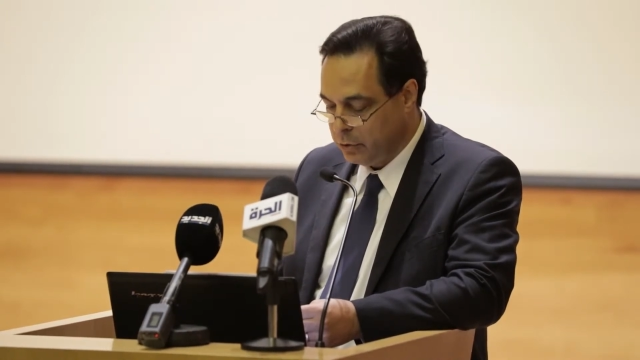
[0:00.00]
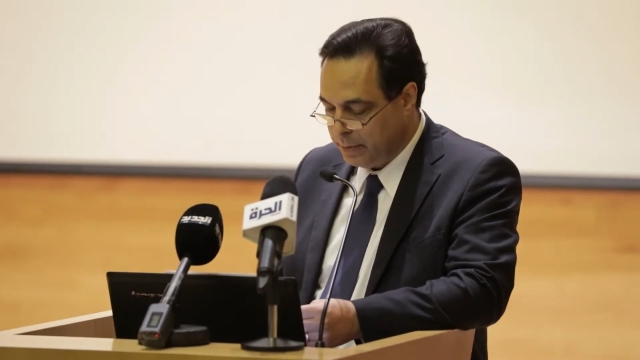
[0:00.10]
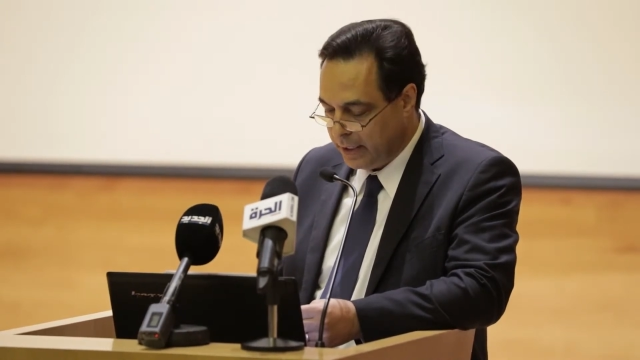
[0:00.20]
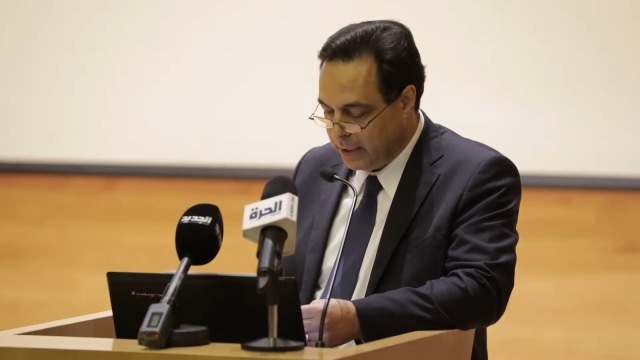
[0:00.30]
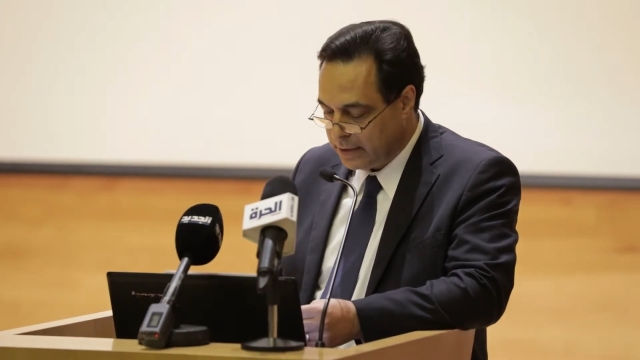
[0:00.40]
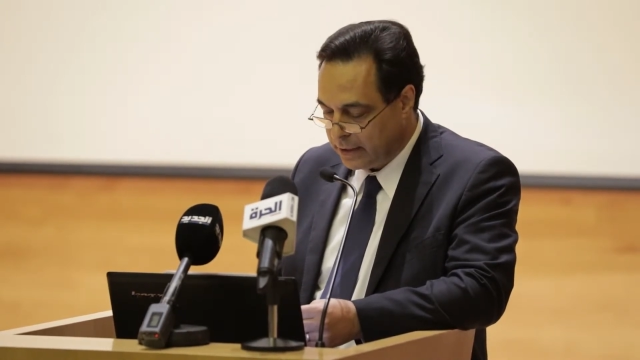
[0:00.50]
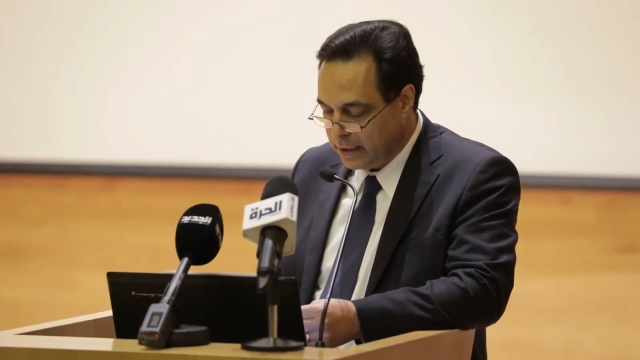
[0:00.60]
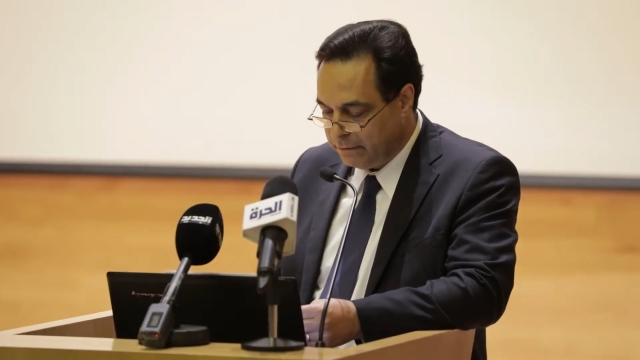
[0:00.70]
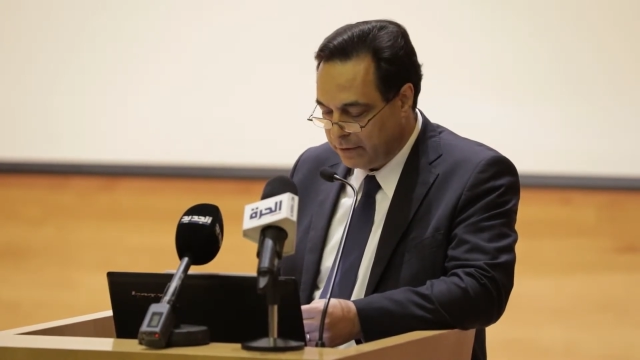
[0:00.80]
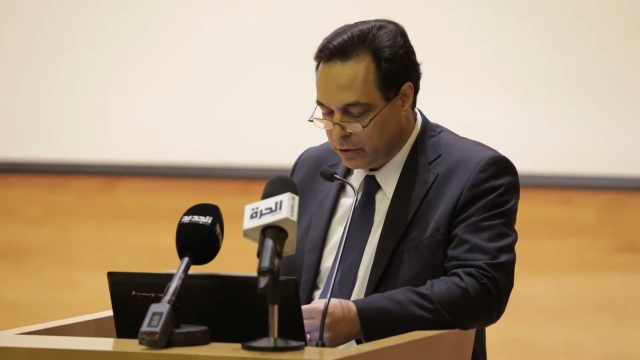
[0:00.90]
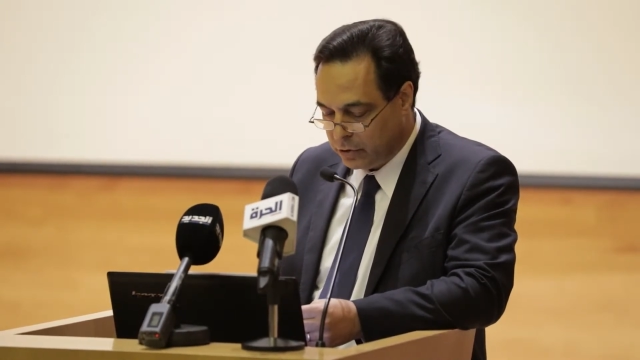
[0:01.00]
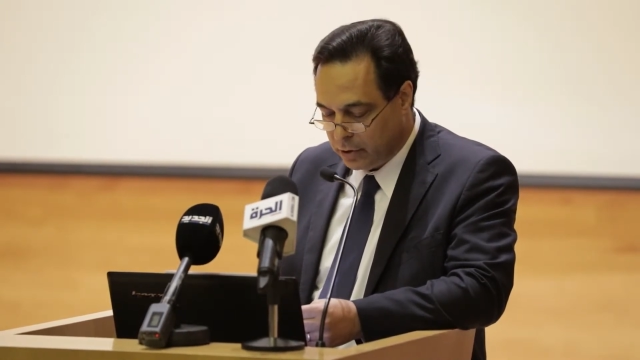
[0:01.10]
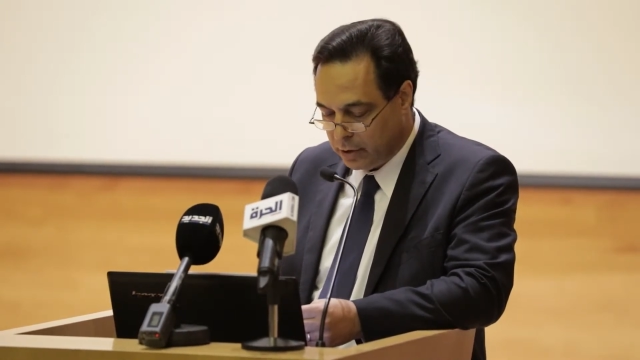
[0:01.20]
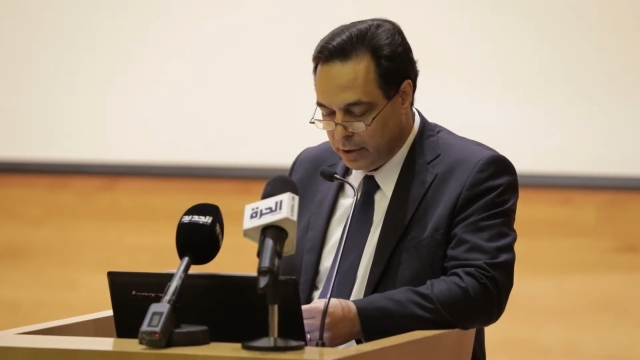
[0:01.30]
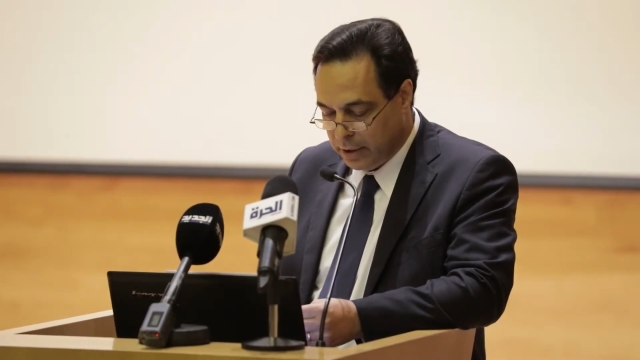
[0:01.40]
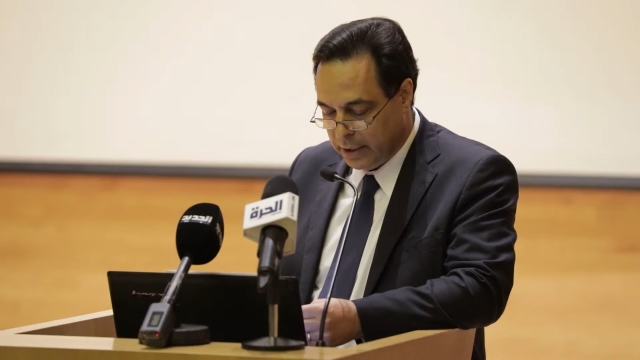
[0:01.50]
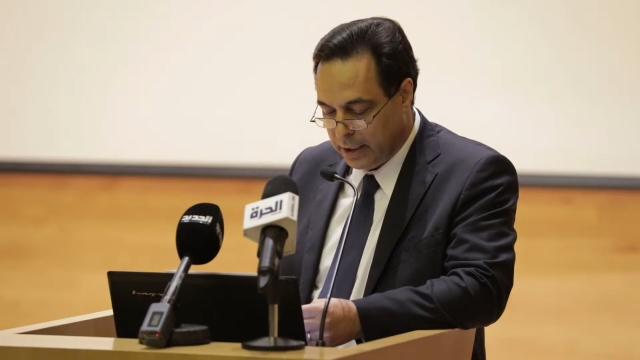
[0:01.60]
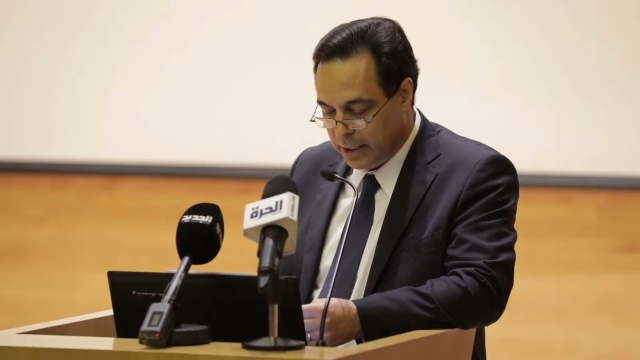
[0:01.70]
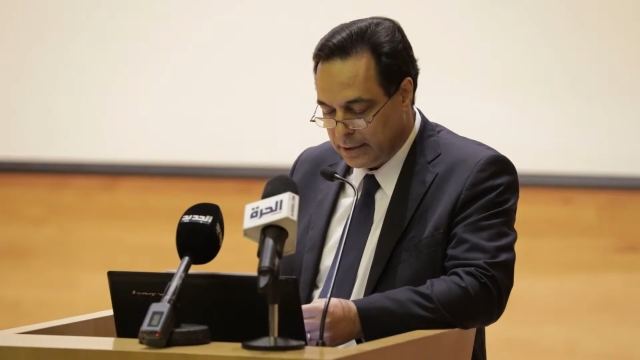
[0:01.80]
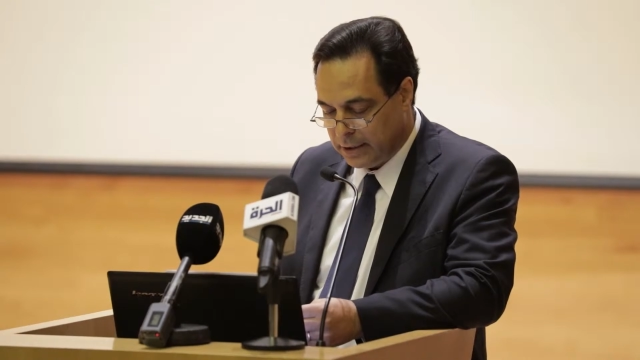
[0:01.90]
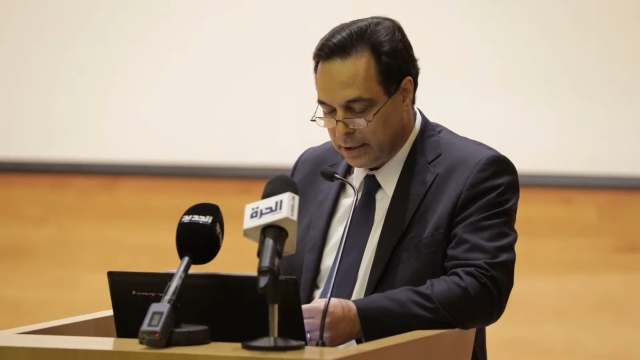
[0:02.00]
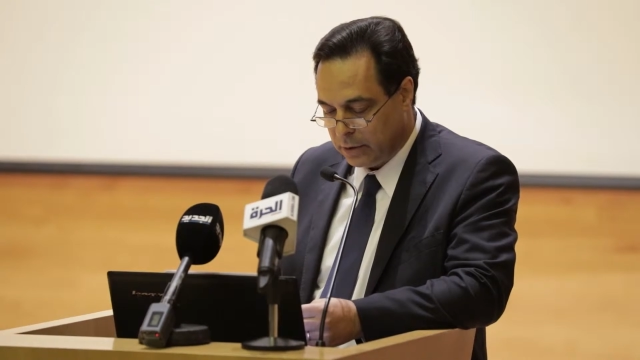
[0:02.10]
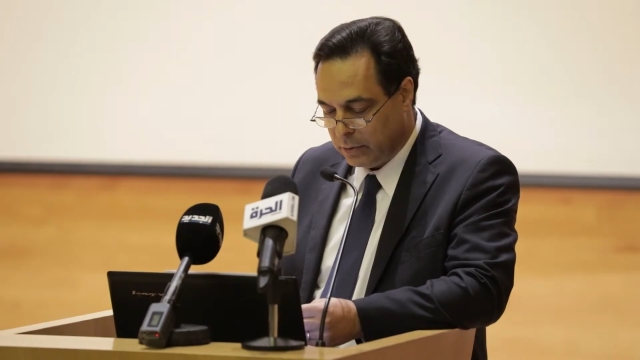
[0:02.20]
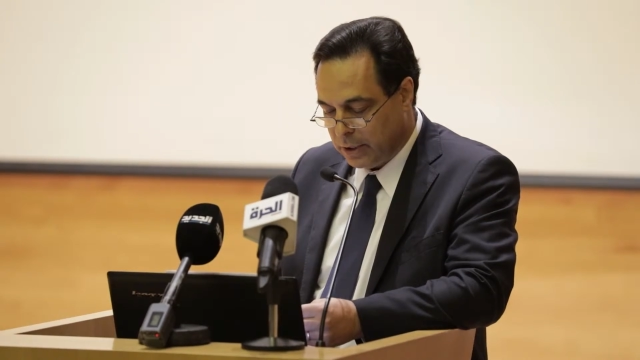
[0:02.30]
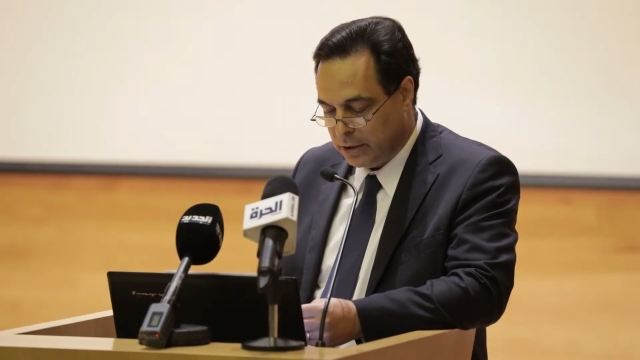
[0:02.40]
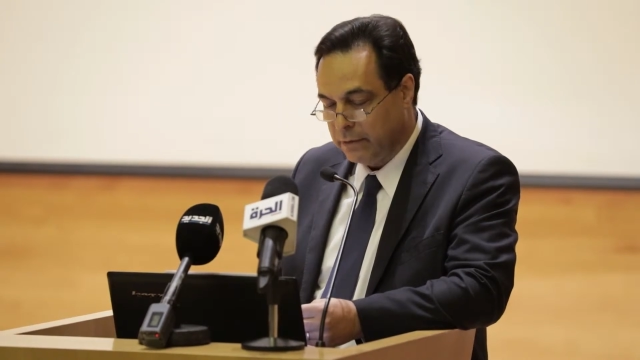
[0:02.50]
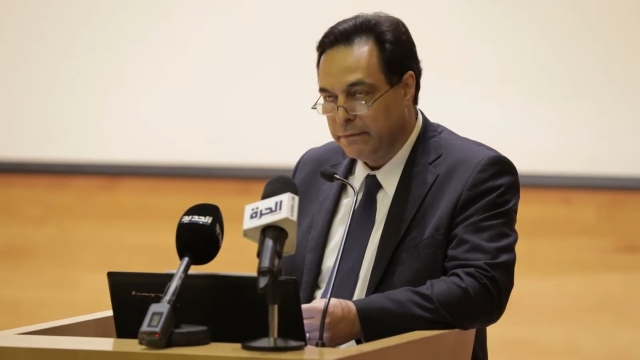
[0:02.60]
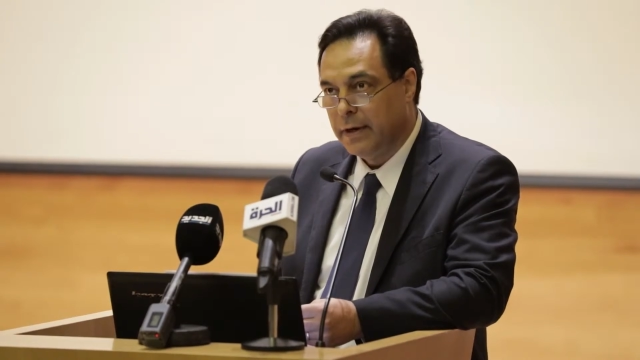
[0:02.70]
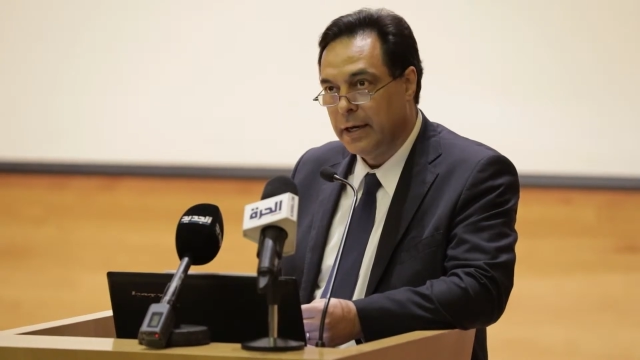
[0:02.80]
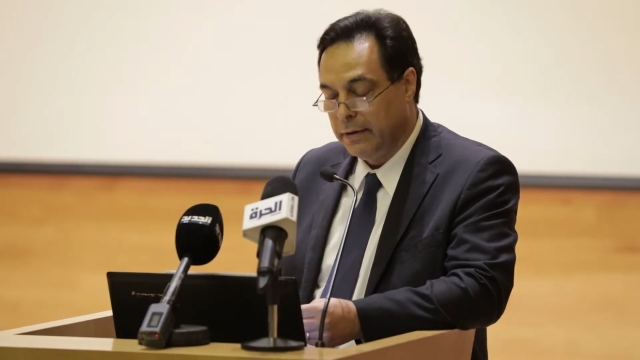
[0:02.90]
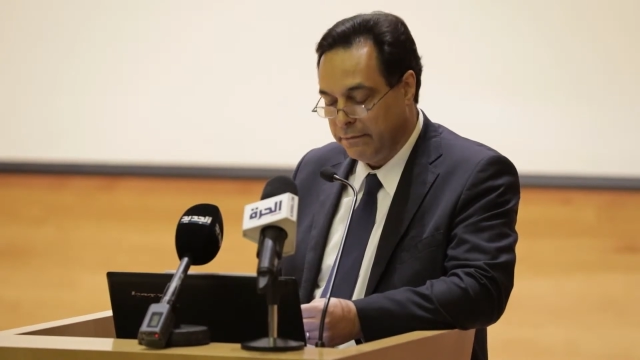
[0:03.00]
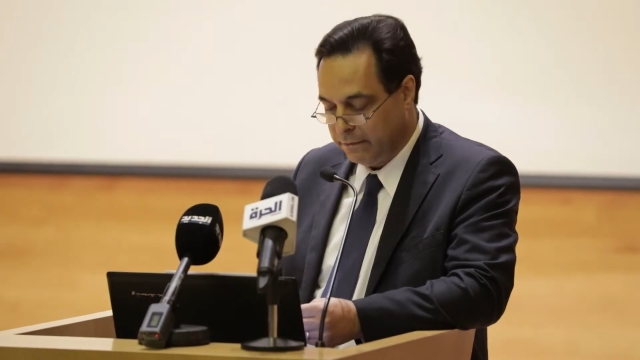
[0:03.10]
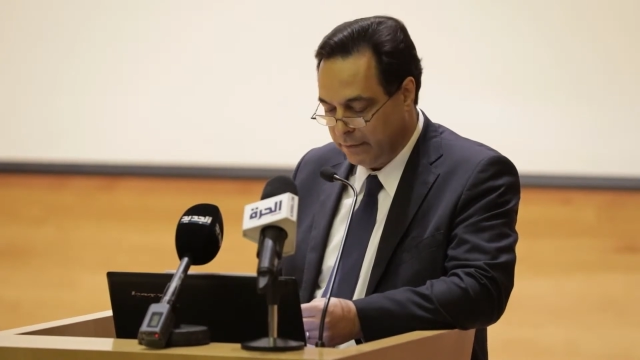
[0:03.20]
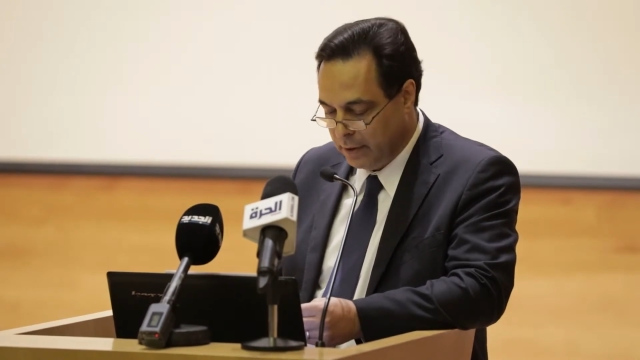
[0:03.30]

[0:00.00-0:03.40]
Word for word: to play a significant role in enhancing the quality of life